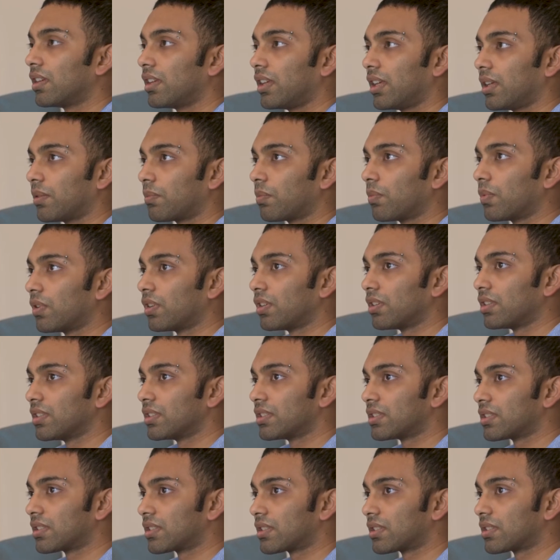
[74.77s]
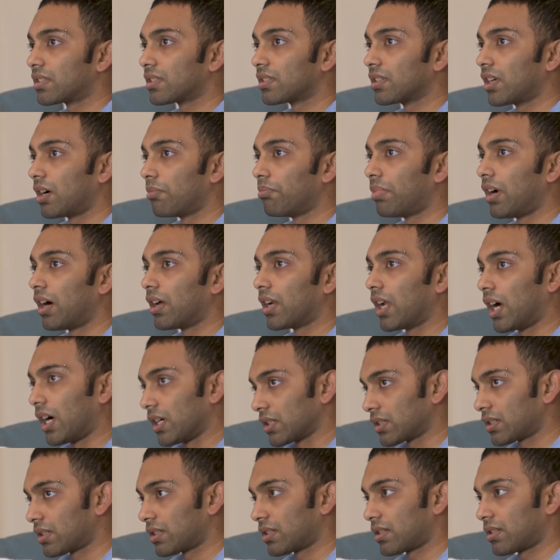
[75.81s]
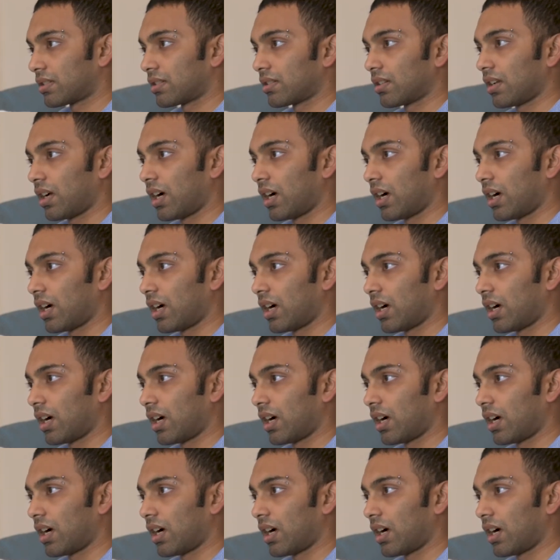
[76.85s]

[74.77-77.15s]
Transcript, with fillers: It was about us,